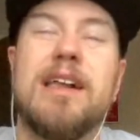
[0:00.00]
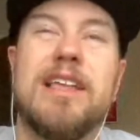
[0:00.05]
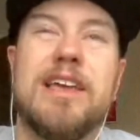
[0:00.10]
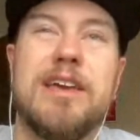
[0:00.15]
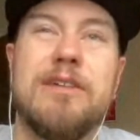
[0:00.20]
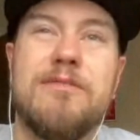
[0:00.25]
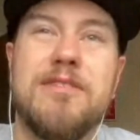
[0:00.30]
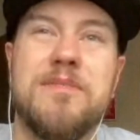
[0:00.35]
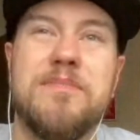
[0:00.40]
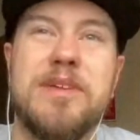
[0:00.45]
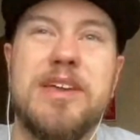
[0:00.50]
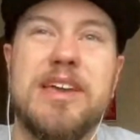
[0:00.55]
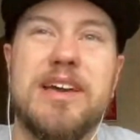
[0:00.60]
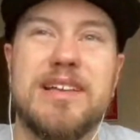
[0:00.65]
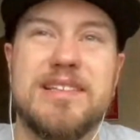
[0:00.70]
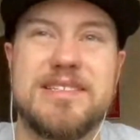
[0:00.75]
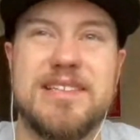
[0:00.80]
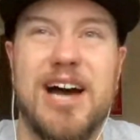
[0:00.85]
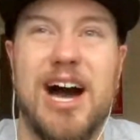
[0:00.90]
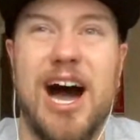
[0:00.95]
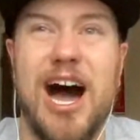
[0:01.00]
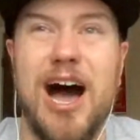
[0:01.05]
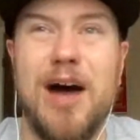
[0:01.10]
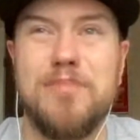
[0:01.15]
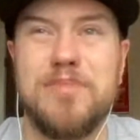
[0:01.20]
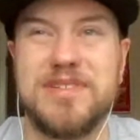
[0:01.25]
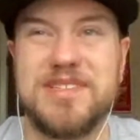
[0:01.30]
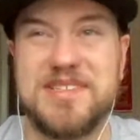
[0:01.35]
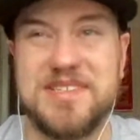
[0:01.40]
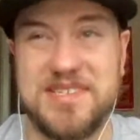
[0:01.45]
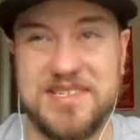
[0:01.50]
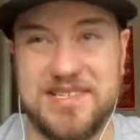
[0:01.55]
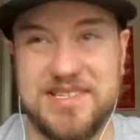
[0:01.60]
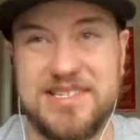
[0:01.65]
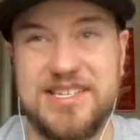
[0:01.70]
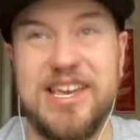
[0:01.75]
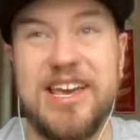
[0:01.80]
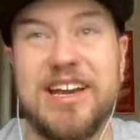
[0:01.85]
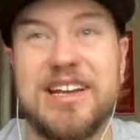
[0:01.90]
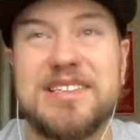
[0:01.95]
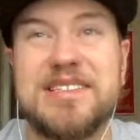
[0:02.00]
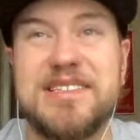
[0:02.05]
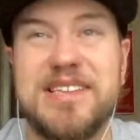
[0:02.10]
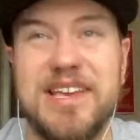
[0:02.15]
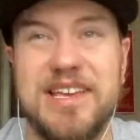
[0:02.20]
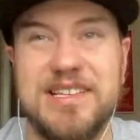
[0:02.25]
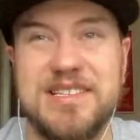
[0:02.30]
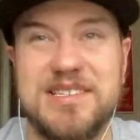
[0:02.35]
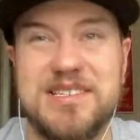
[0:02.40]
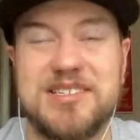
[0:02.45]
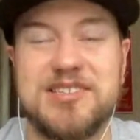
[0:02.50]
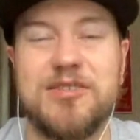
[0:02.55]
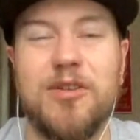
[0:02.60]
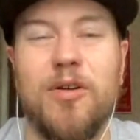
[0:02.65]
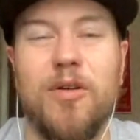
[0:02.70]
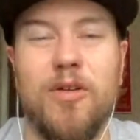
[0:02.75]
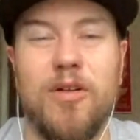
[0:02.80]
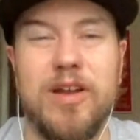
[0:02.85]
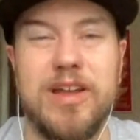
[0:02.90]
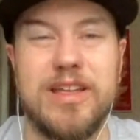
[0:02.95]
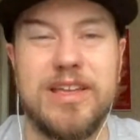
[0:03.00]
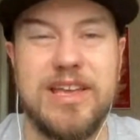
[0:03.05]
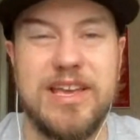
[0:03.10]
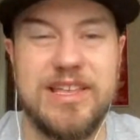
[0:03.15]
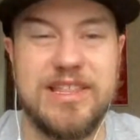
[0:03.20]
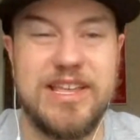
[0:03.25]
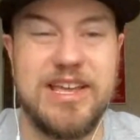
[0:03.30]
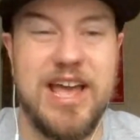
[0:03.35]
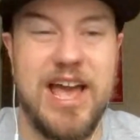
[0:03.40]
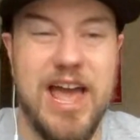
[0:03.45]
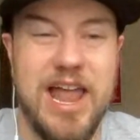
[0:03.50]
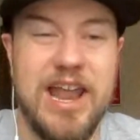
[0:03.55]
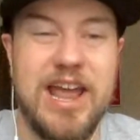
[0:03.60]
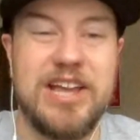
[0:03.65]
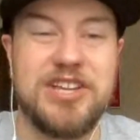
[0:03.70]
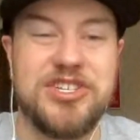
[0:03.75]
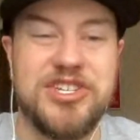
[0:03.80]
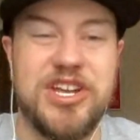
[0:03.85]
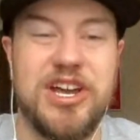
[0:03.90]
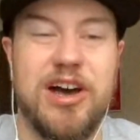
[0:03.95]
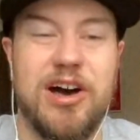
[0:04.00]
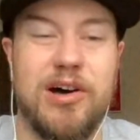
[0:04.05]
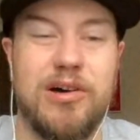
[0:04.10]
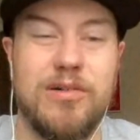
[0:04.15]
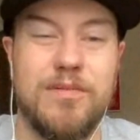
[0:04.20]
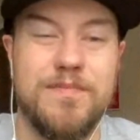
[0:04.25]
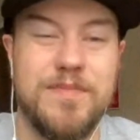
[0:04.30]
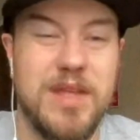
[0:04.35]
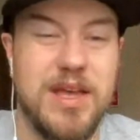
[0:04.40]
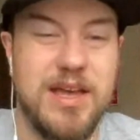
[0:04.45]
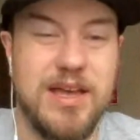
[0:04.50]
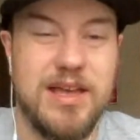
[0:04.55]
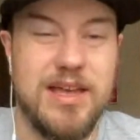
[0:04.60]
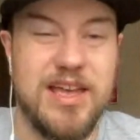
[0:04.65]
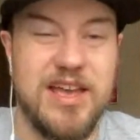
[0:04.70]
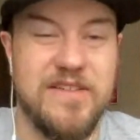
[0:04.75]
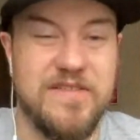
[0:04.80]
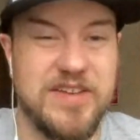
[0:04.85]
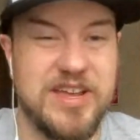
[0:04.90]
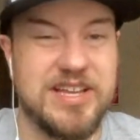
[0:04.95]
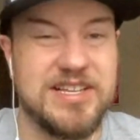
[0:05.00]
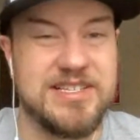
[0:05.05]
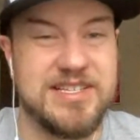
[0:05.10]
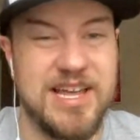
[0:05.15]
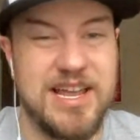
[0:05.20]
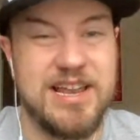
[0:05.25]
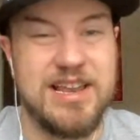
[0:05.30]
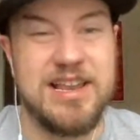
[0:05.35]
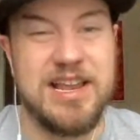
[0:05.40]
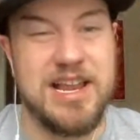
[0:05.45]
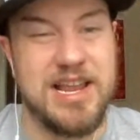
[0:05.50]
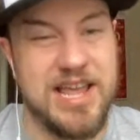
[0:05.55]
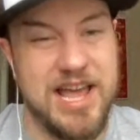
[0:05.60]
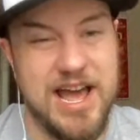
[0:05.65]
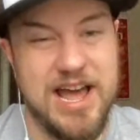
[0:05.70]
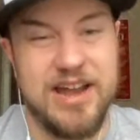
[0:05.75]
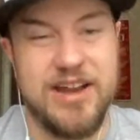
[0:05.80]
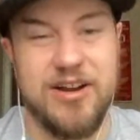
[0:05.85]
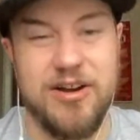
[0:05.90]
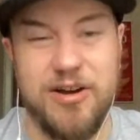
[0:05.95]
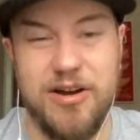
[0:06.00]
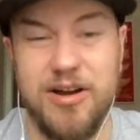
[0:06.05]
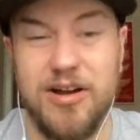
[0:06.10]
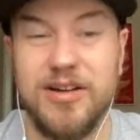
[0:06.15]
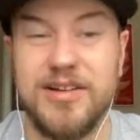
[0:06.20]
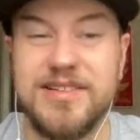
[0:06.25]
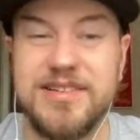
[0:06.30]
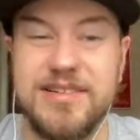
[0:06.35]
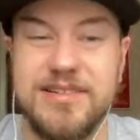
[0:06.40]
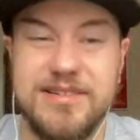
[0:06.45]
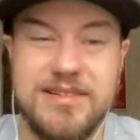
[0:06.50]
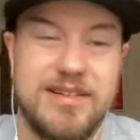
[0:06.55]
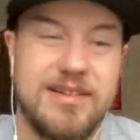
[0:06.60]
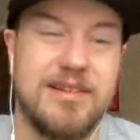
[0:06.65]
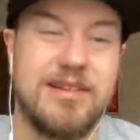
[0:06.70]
he would be top six in scoring in the NHL if he didn't get hurt.